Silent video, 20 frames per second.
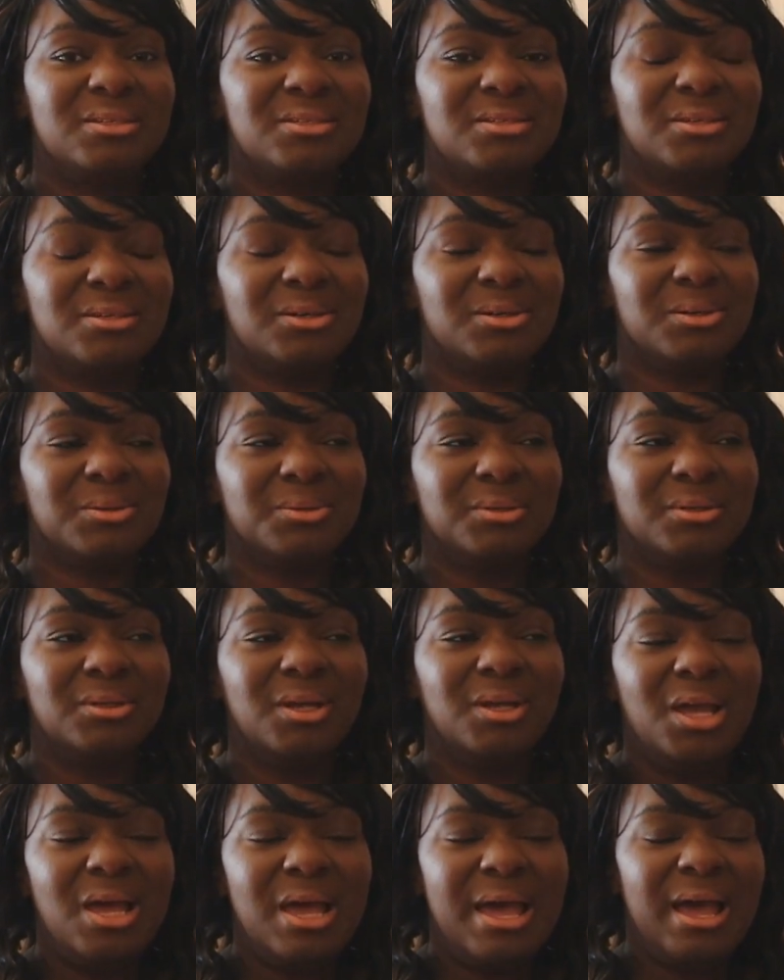So
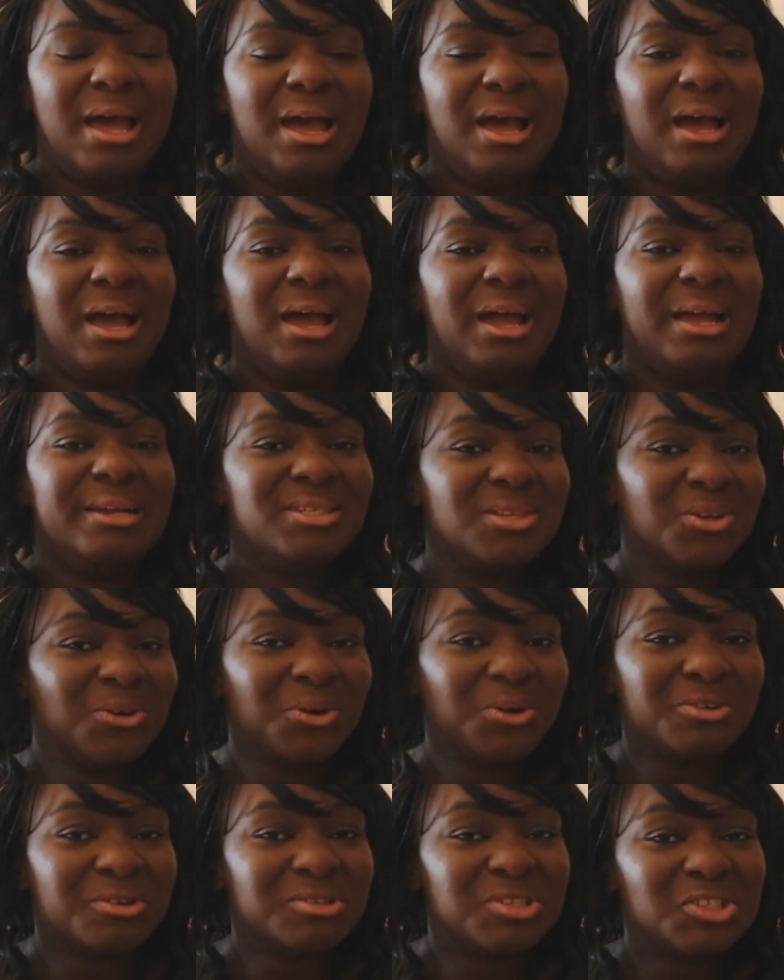I need to
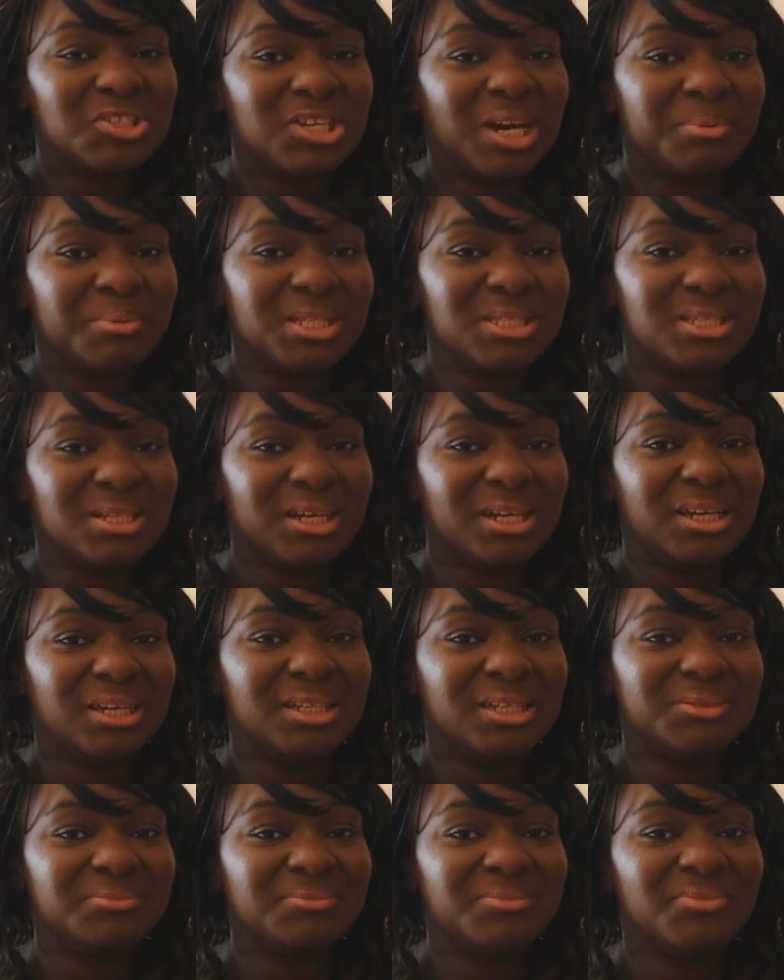go grocery shopping
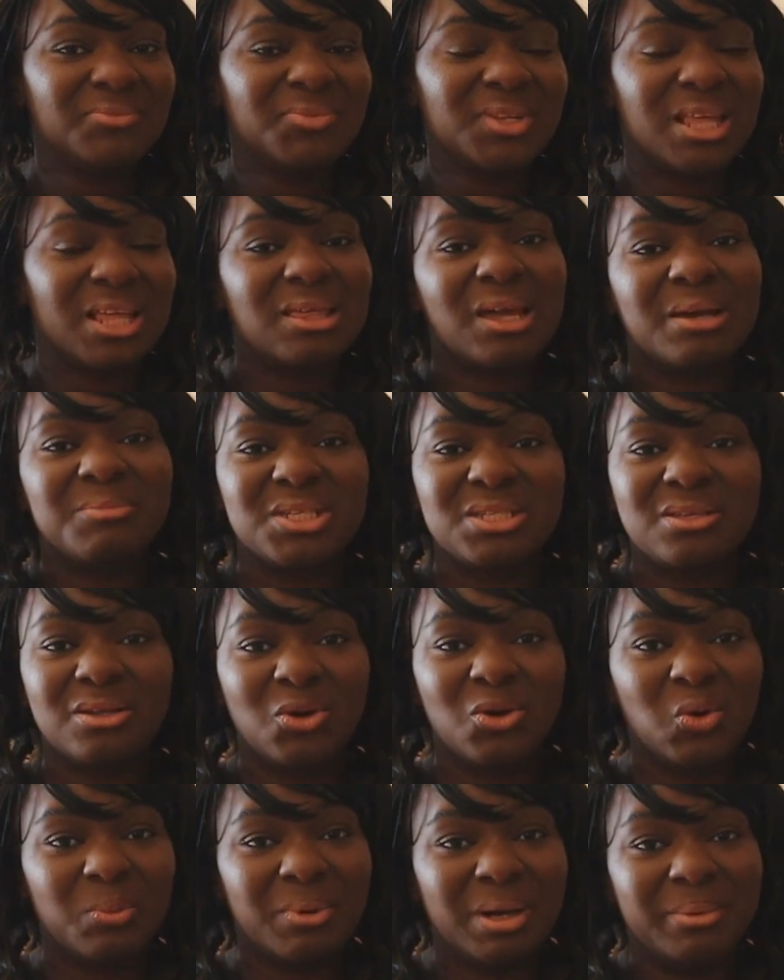today. I think I'm just
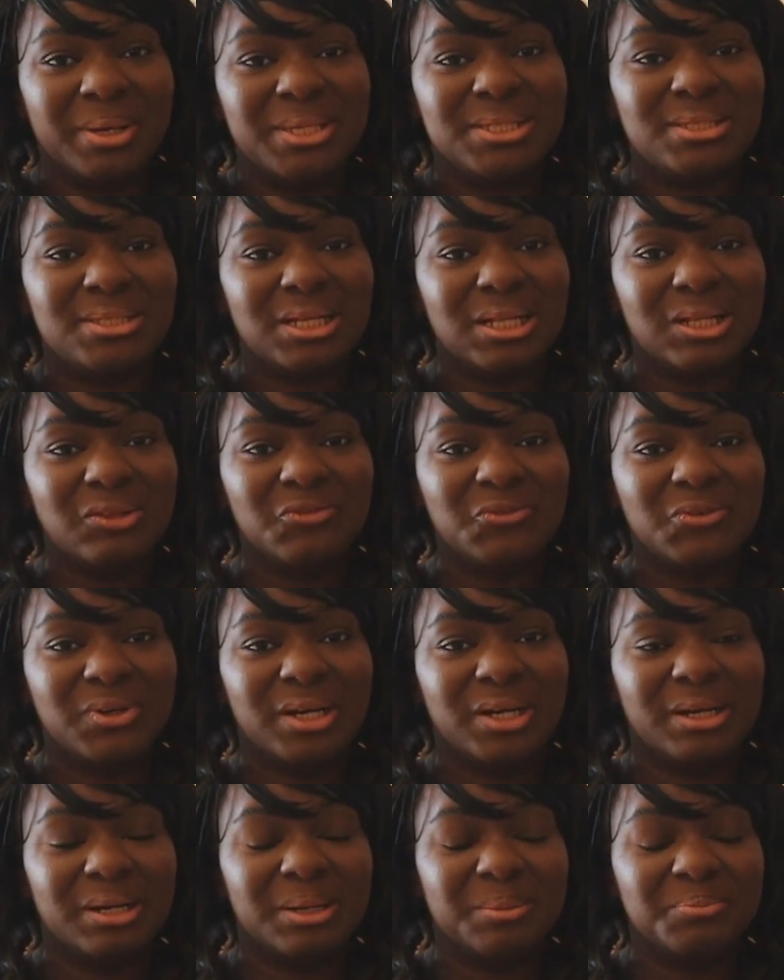gonna go by myself.
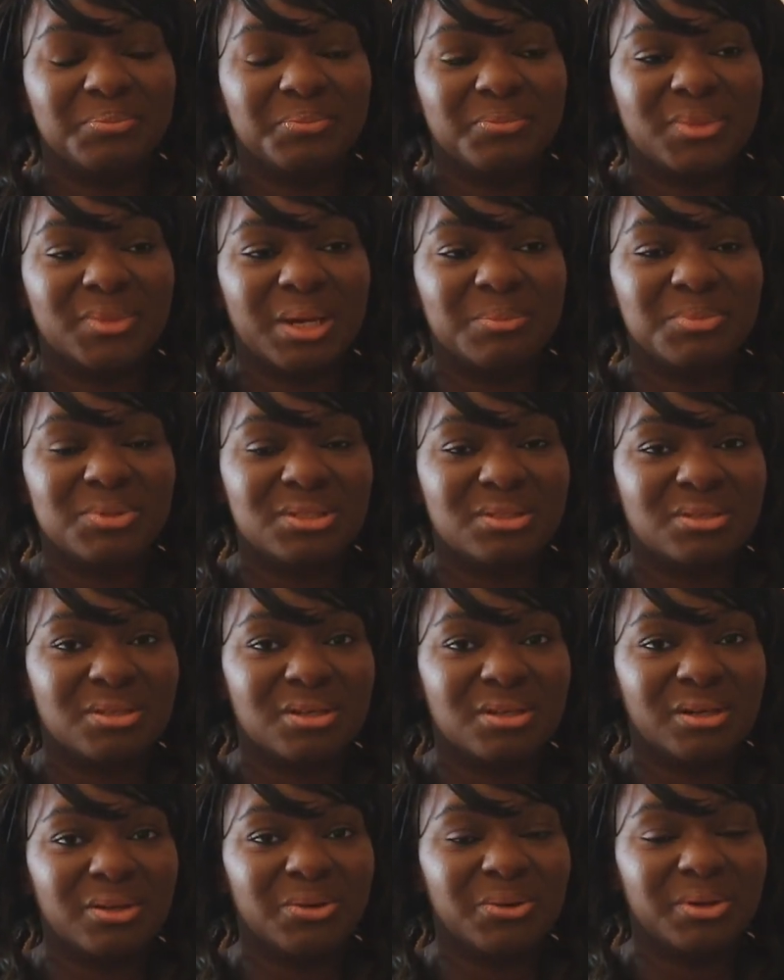I'm
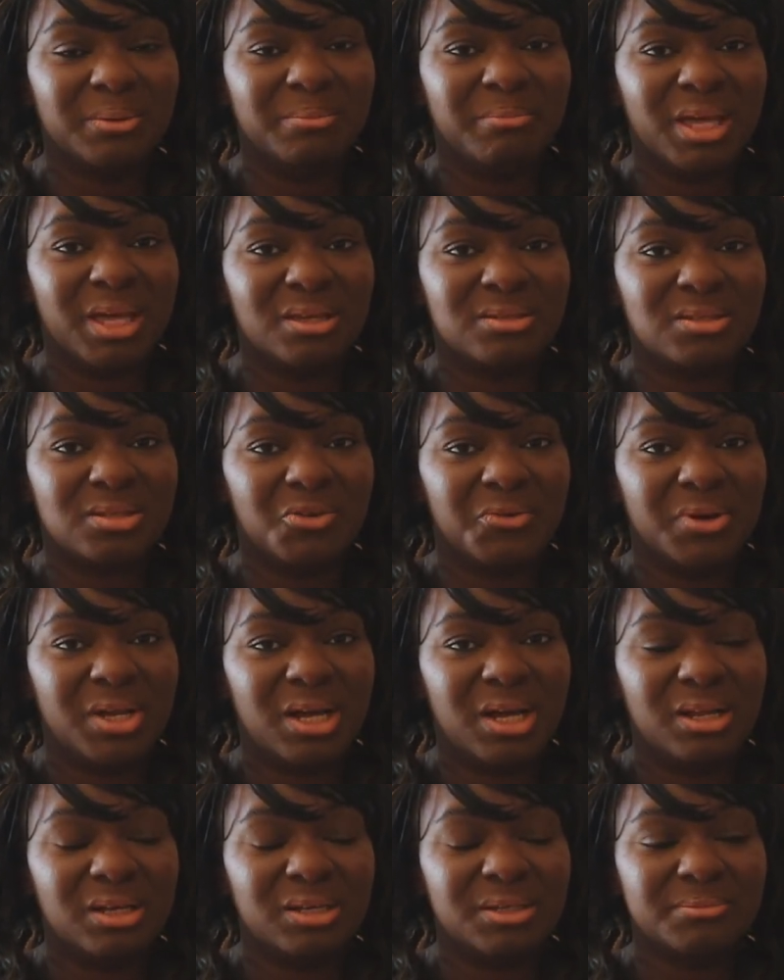gonna go to Mega
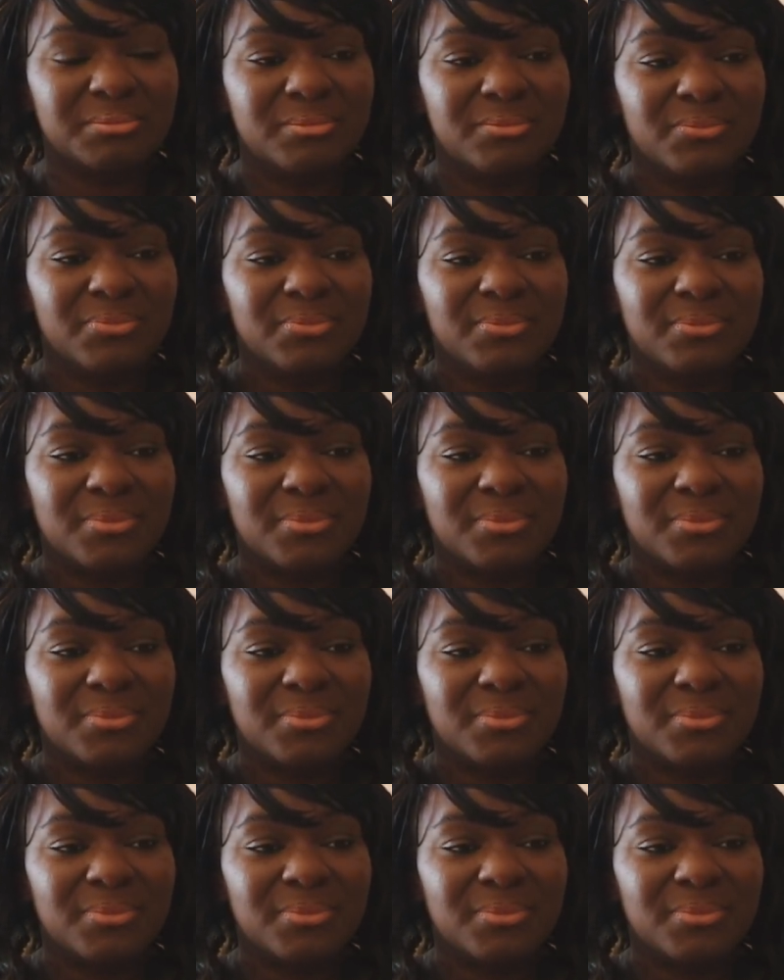Soriana.